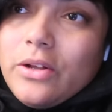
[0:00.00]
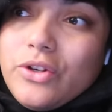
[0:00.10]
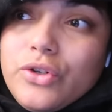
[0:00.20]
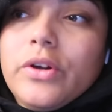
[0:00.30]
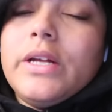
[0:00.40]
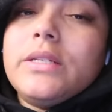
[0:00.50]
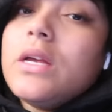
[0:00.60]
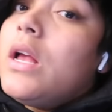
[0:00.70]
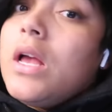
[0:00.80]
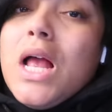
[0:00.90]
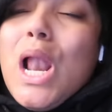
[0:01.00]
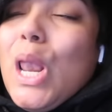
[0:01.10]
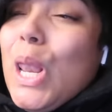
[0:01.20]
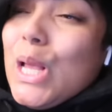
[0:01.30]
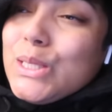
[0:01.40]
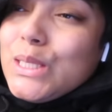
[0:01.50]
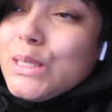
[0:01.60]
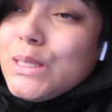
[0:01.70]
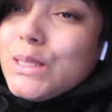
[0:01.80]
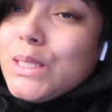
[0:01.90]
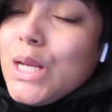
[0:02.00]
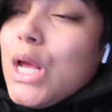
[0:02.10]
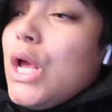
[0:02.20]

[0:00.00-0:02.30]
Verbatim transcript: luxurious. Luscious.